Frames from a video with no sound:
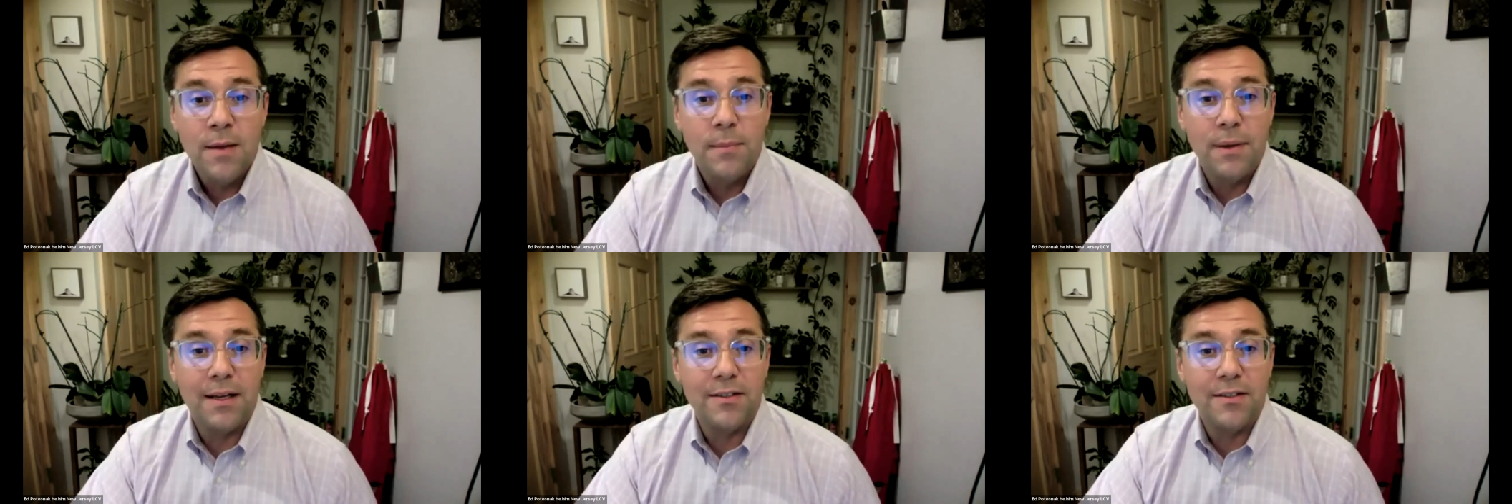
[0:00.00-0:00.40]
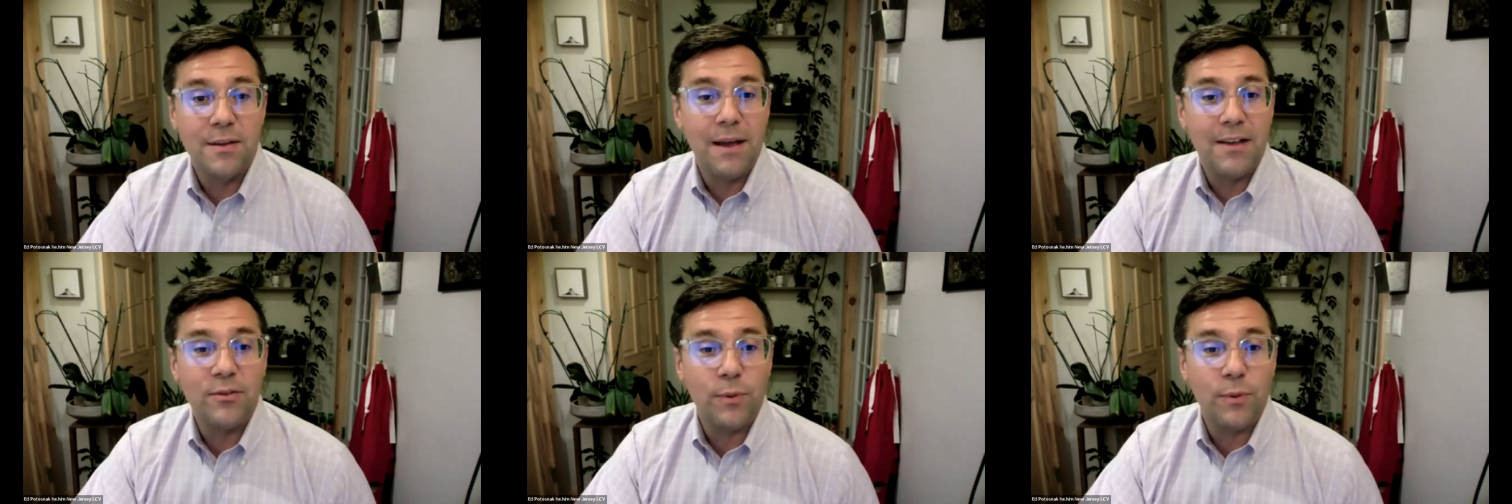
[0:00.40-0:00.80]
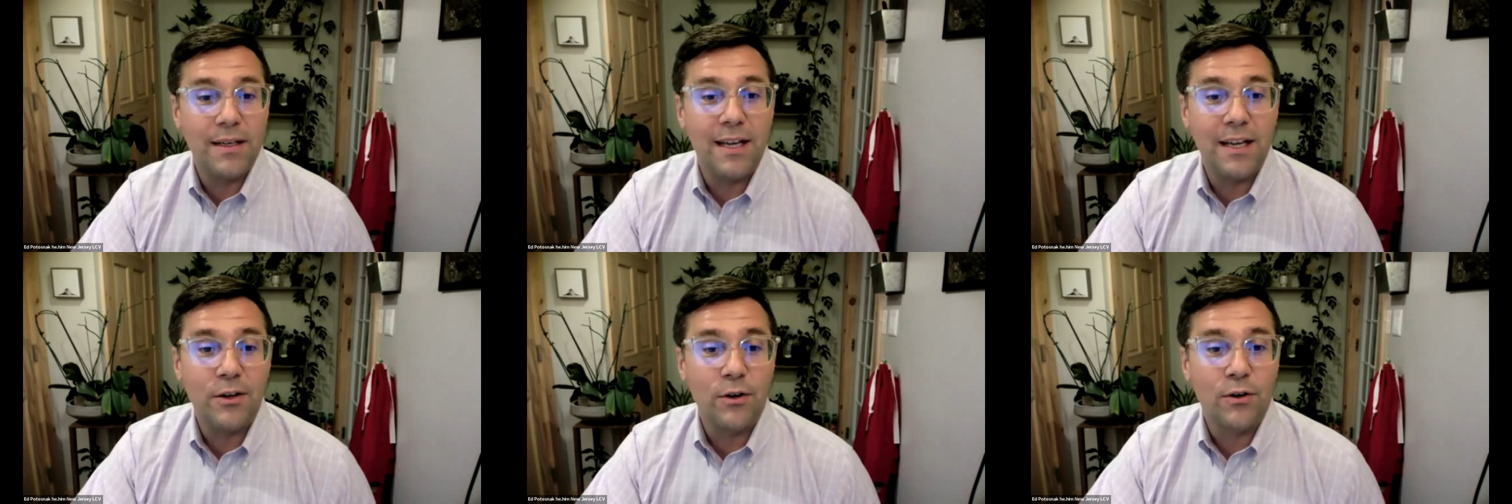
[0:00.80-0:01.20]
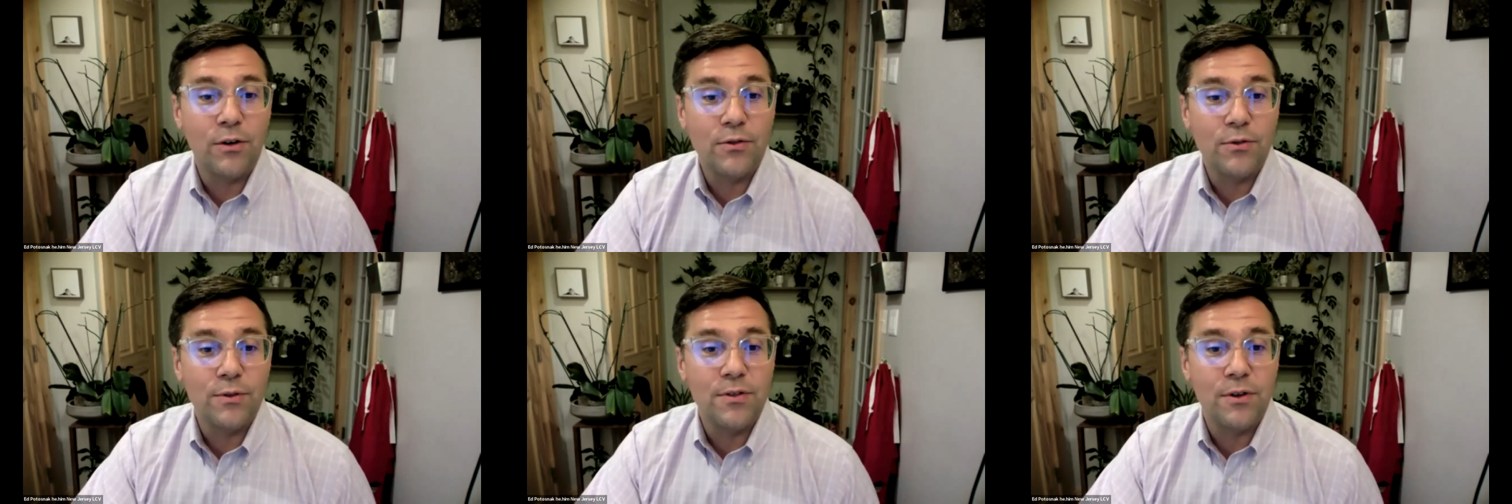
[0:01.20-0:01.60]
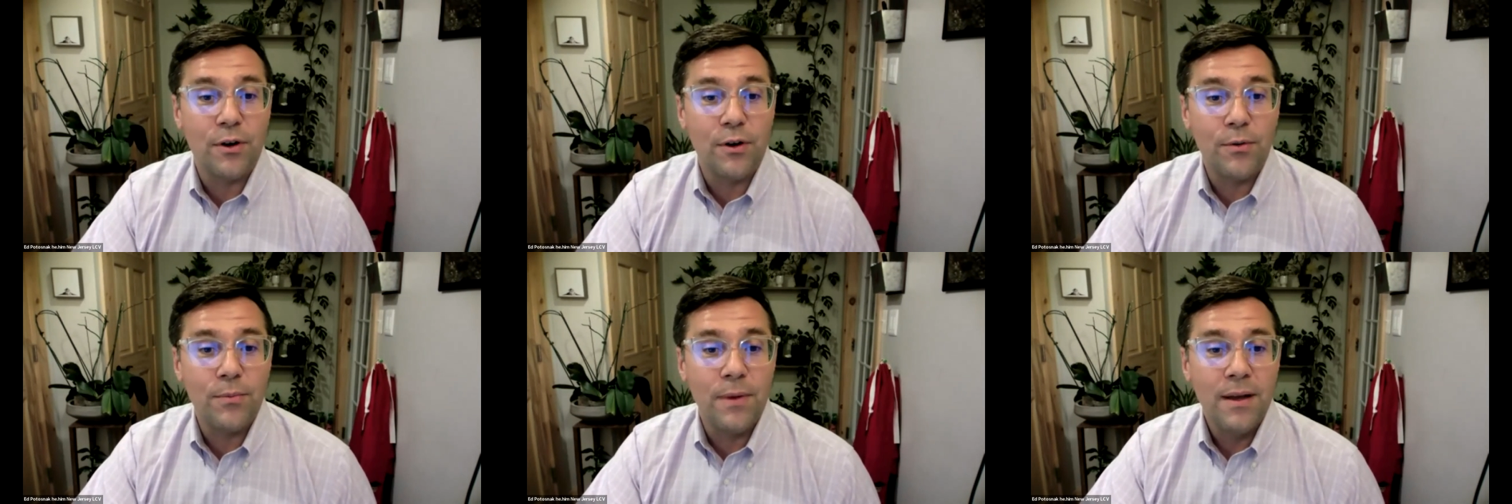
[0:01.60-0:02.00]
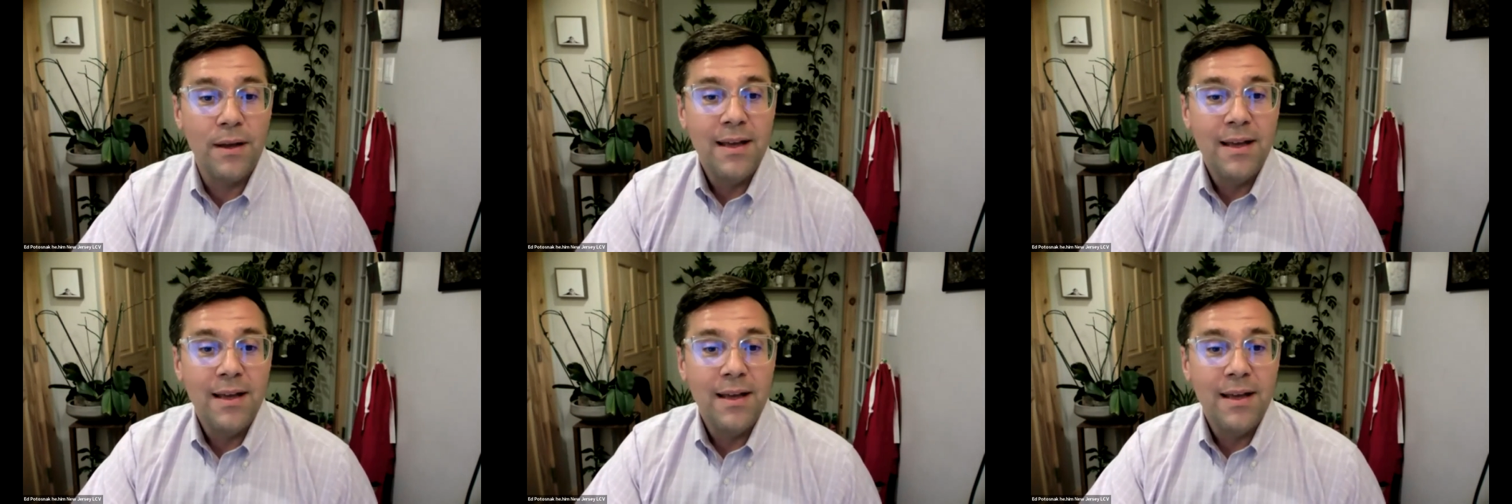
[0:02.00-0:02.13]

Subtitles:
because the best way to take your groceries home